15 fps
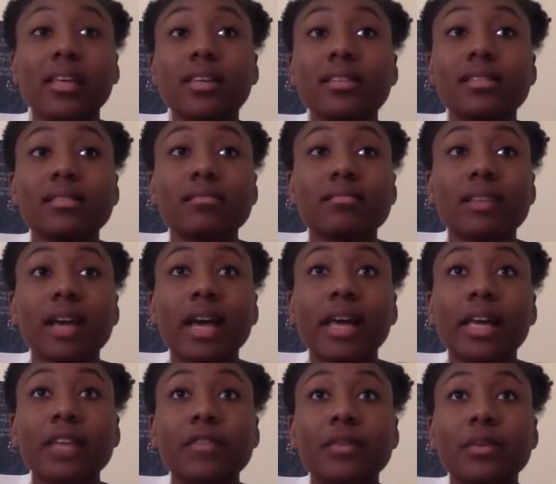he is,
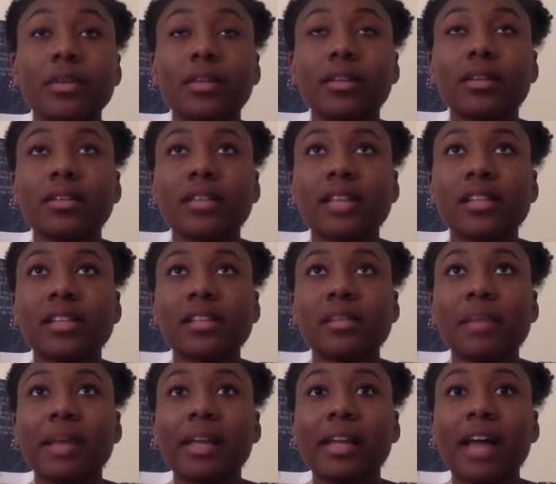I guess, voted the
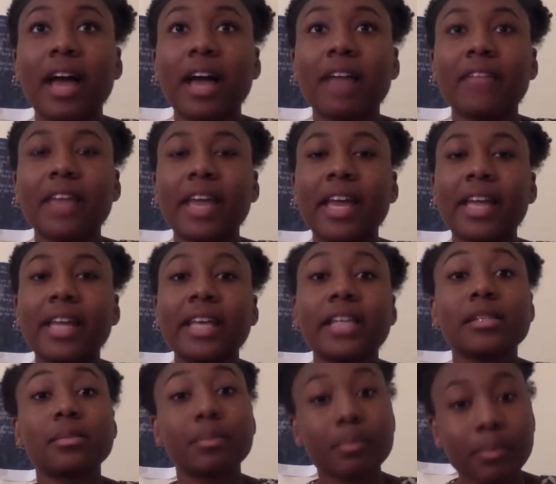sexiest man alive, and
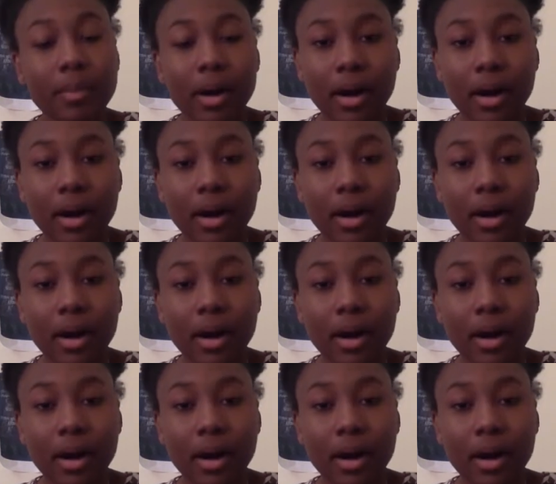his